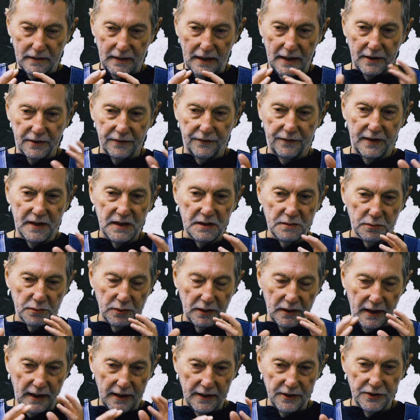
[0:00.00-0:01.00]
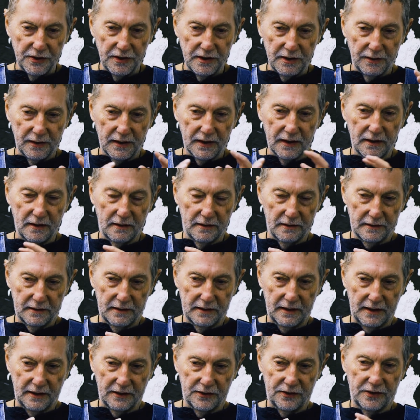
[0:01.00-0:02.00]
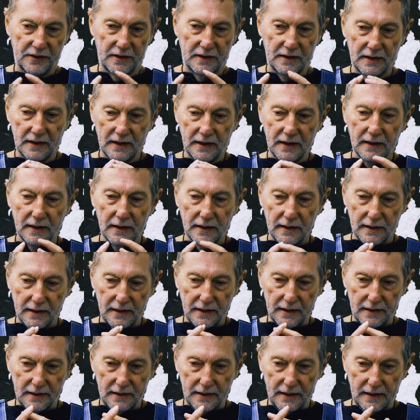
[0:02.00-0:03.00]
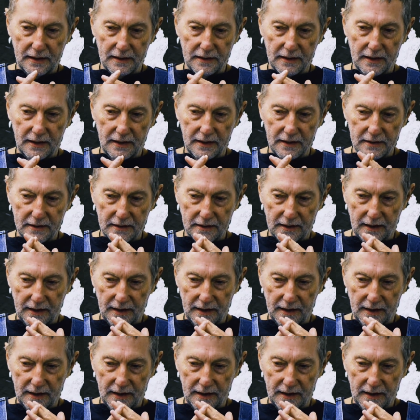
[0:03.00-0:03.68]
interface between engineering and architecture is